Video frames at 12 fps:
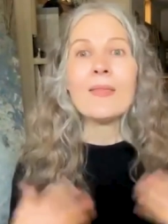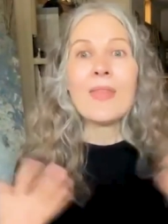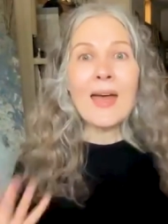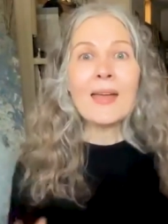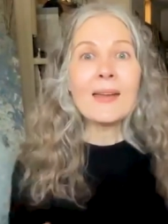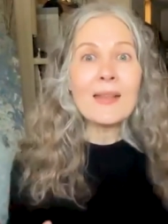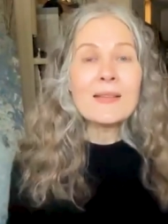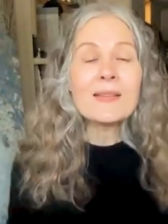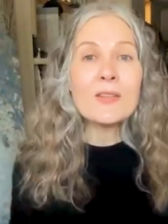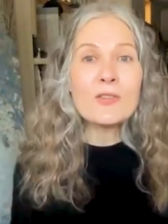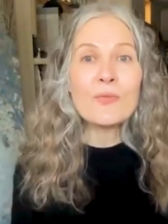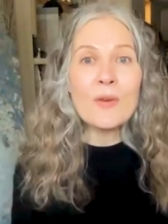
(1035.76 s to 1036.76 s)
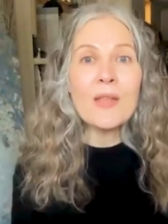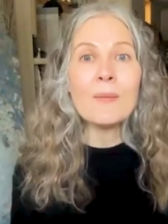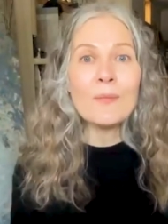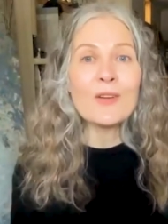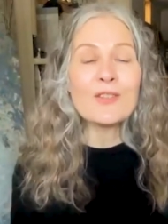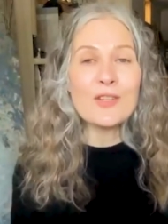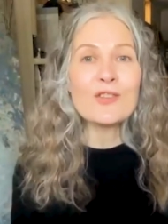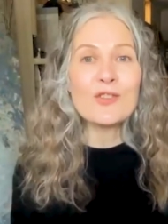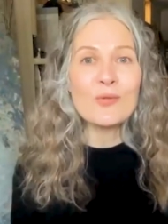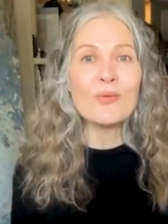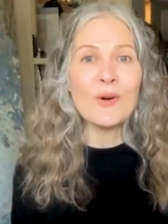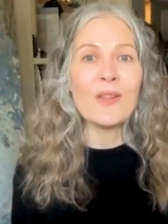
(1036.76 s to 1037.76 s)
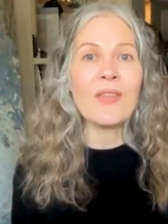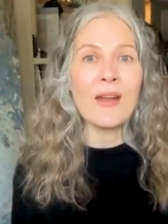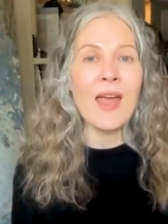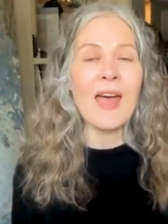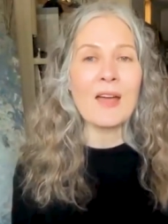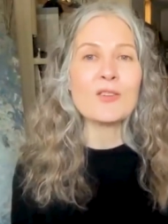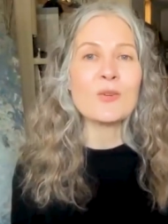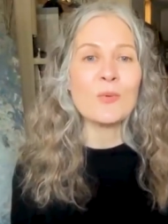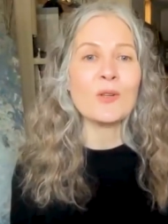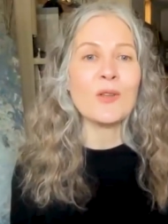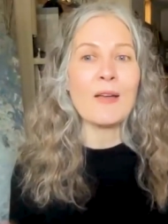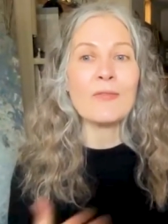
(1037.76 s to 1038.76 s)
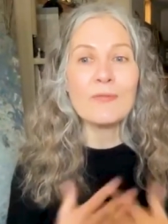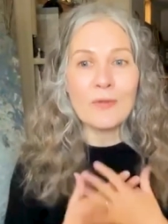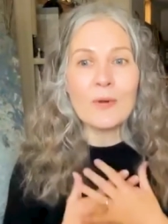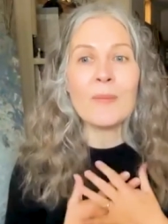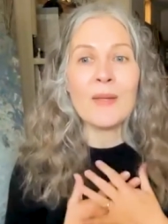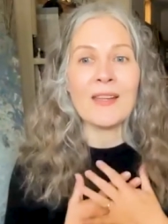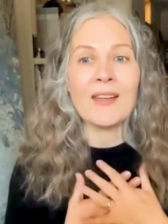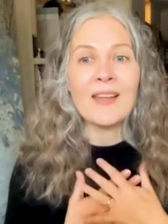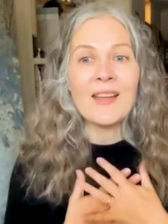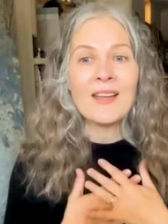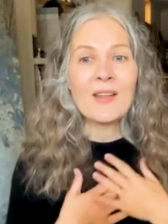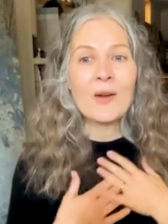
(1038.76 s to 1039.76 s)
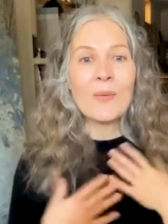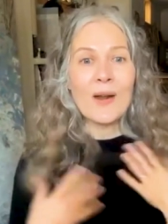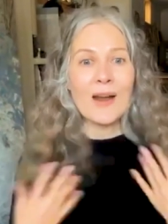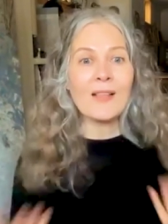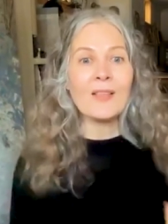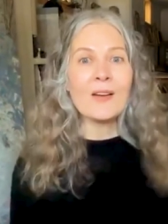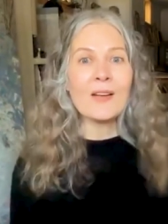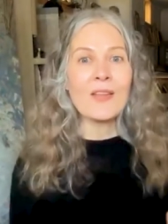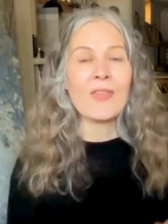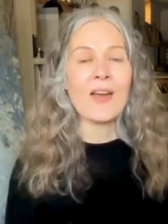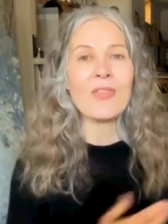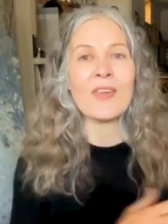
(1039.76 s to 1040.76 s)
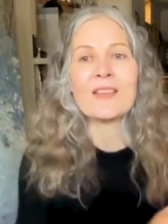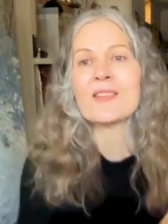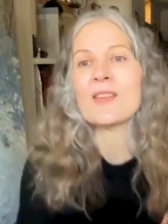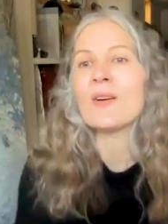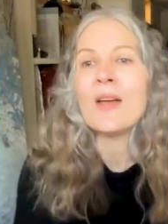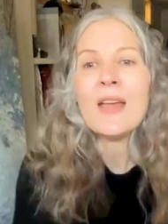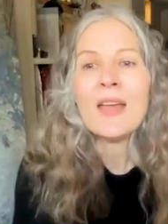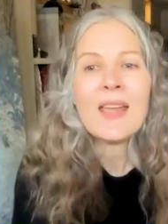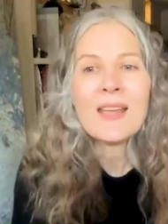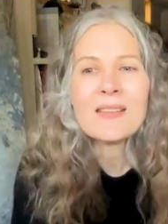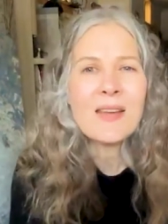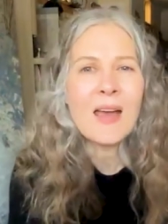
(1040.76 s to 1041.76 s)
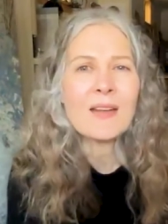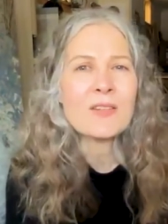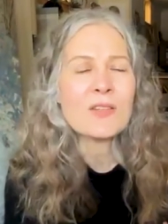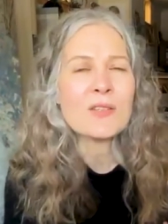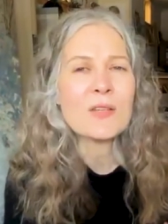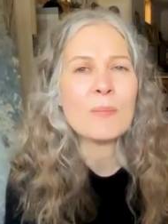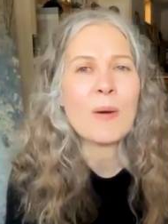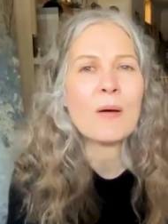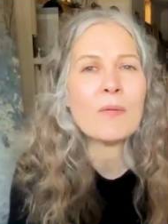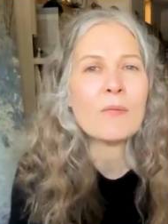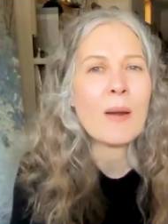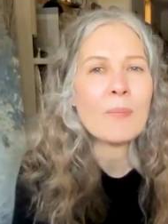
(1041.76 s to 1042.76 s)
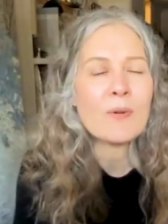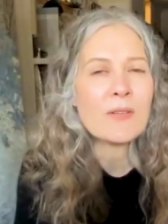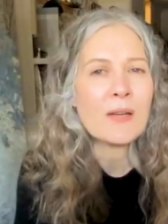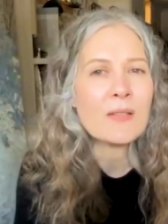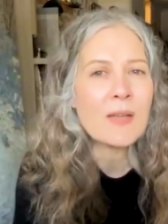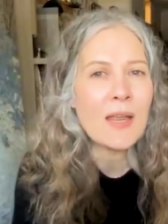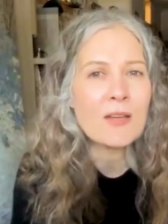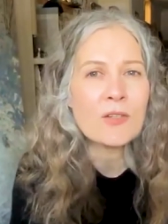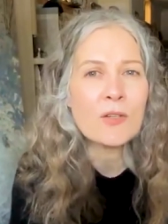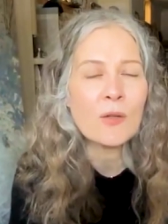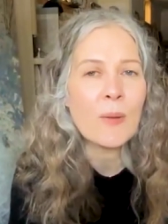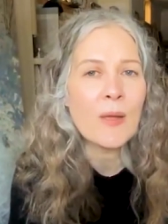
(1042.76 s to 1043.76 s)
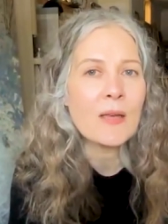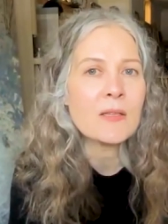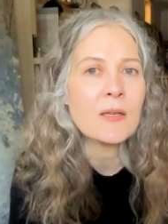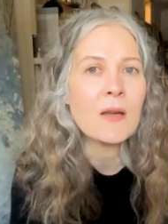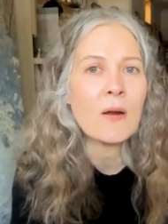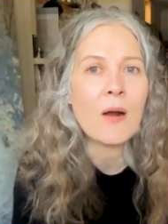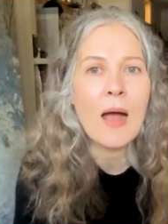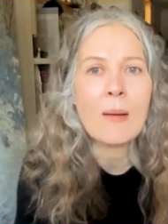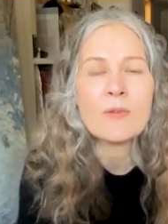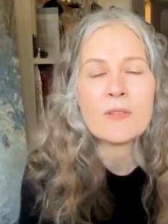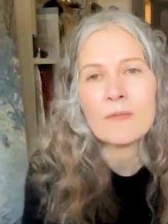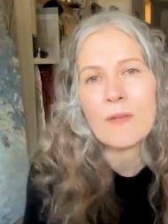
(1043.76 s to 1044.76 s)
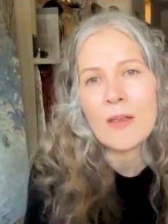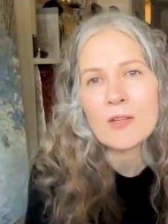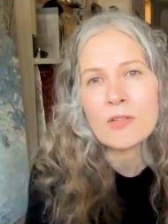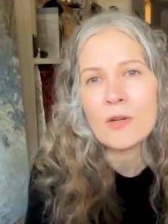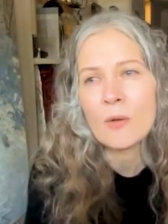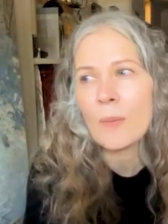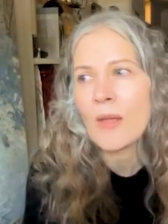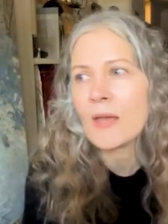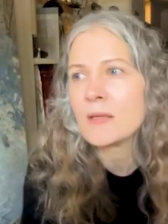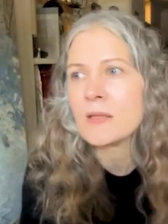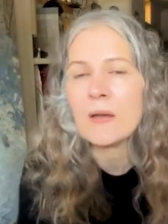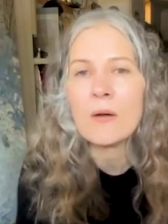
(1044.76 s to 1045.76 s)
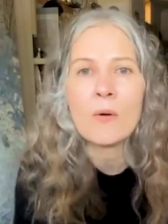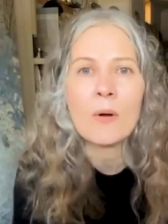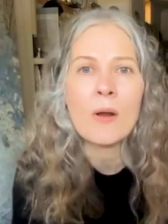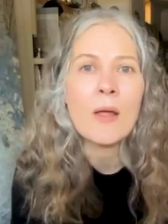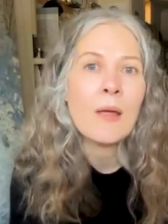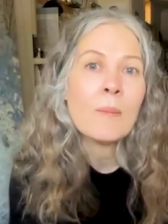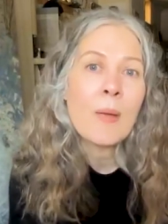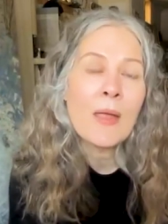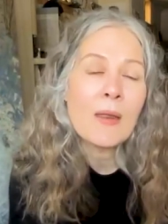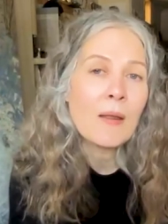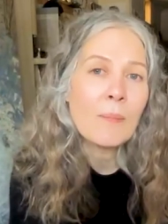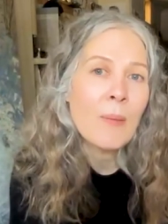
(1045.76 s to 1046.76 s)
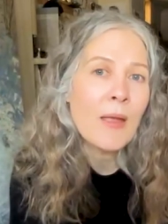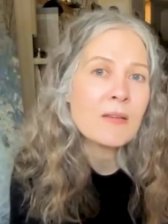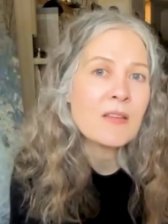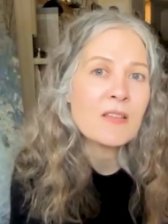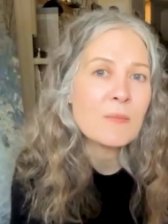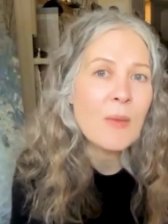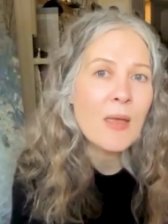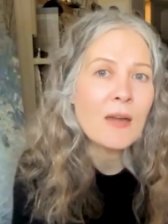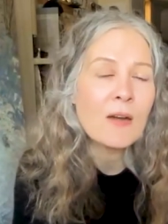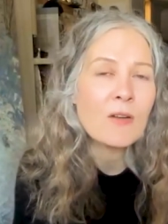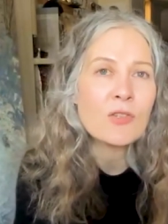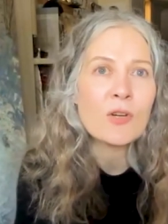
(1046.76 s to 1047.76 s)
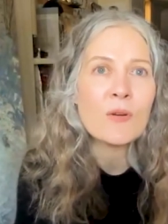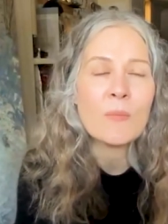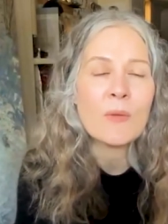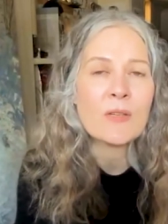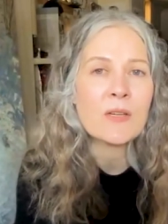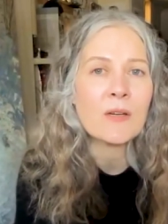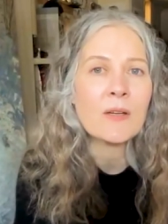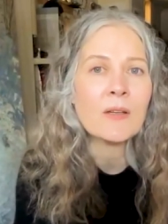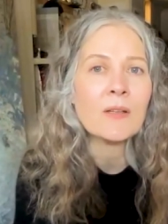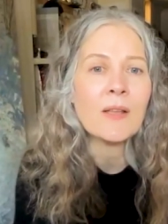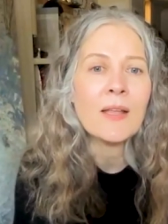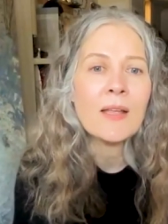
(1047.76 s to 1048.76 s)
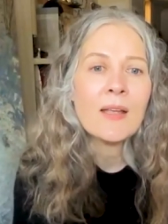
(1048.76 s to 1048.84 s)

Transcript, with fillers: that is a dream which is truer than actual life for me you know when i look at that thing so it's not just about representational painting or observational painting or paint, paintings made in a certain material